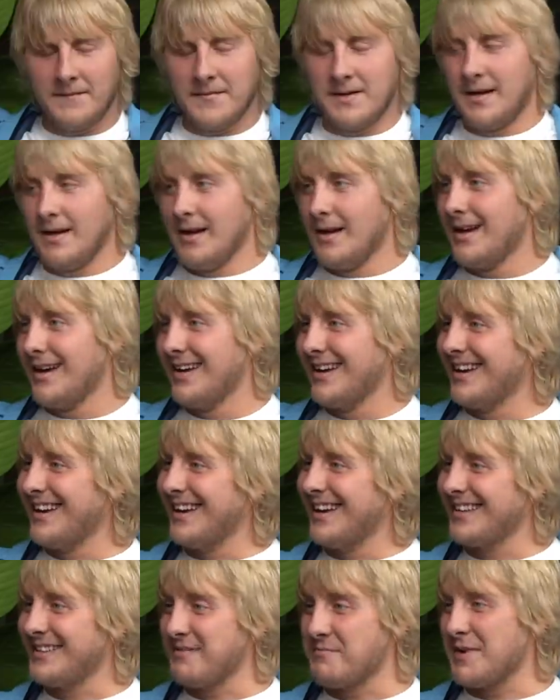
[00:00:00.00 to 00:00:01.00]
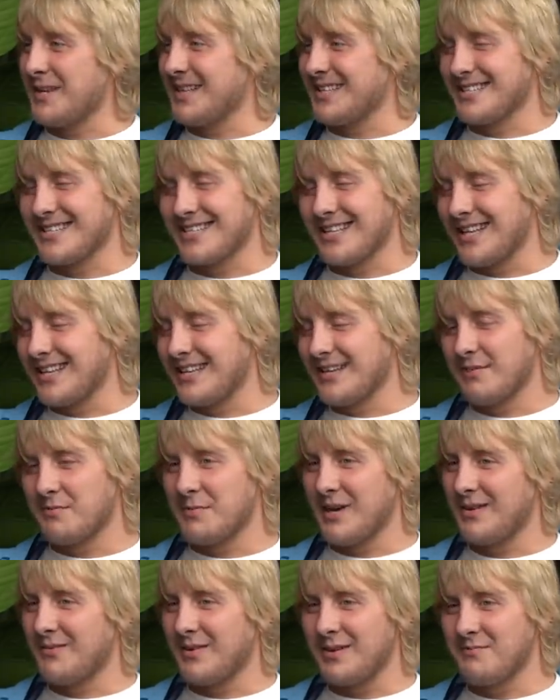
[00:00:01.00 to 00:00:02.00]
At the belters, lad.
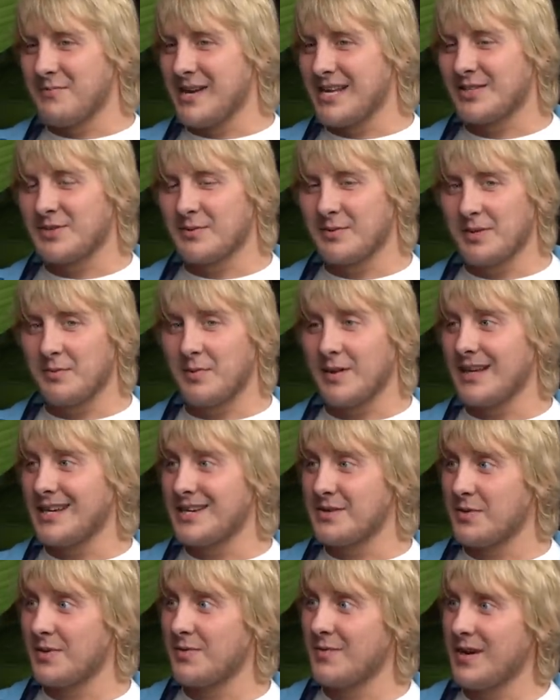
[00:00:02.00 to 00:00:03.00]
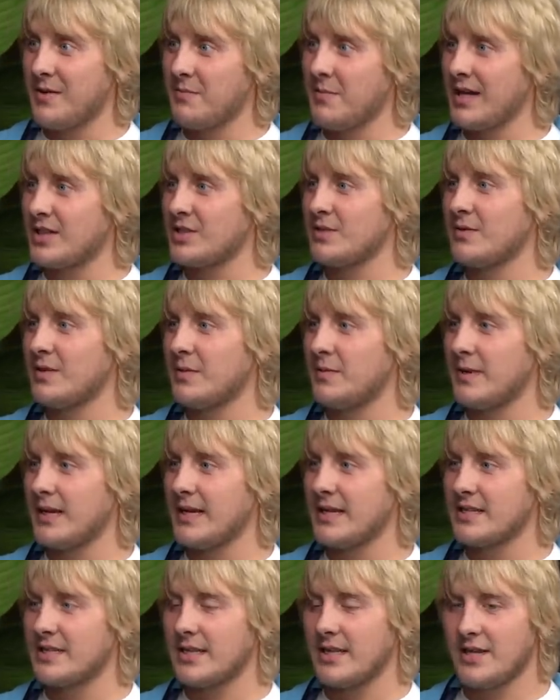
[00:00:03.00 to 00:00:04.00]
I met some of the players, but I went and met some of the
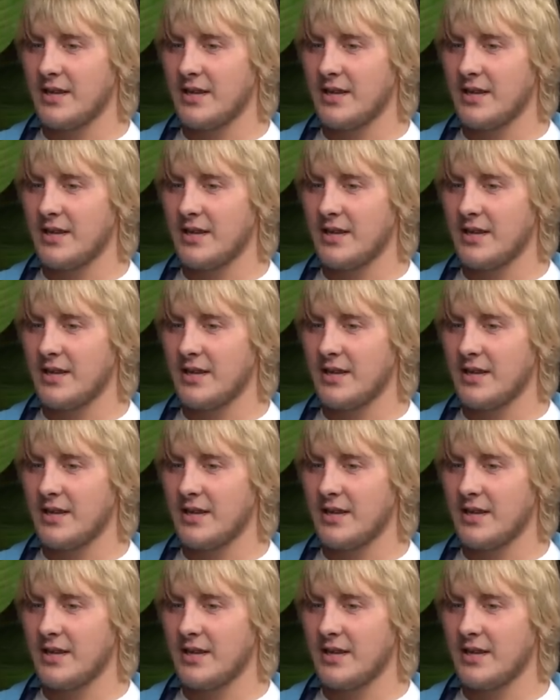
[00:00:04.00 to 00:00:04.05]
players, lad,